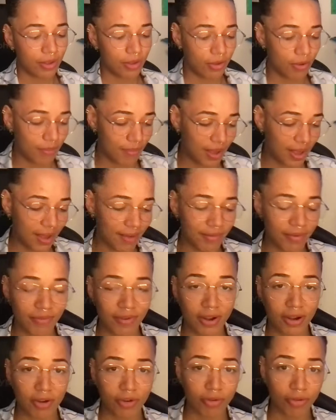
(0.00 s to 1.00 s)
you may have a
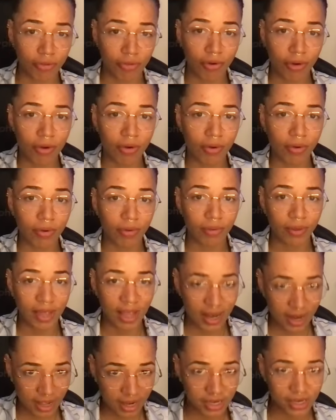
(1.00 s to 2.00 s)
very strong
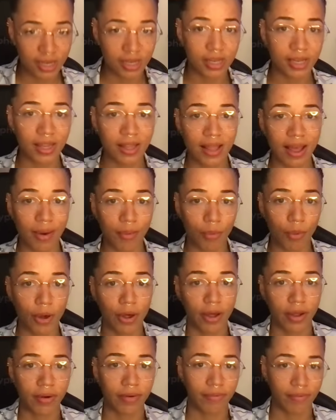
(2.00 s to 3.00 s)
connection to that
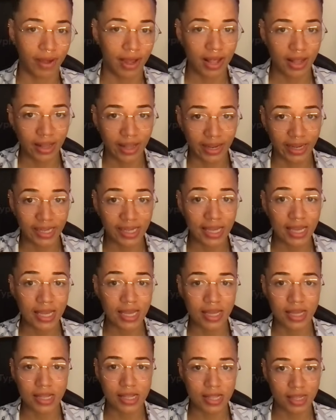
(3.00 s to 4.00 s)
word, right? Like
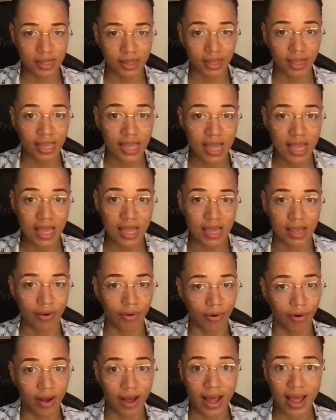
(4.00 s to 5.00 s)
keys, the key,
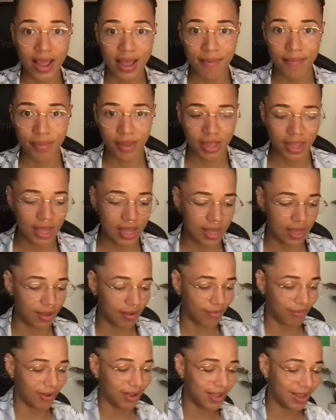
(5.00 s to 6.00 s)
or I am the key,
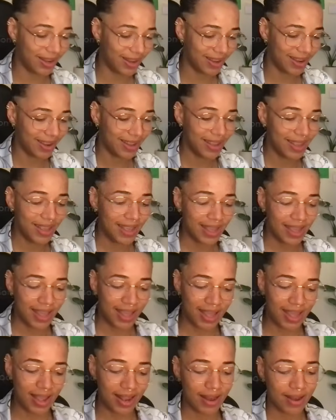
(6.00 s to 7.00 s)
right?
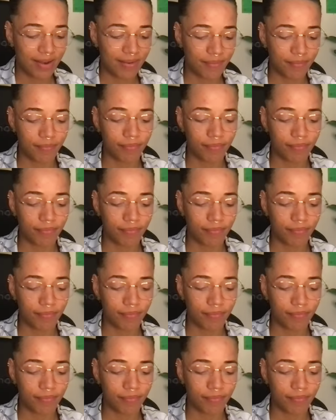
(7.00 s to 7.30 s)
And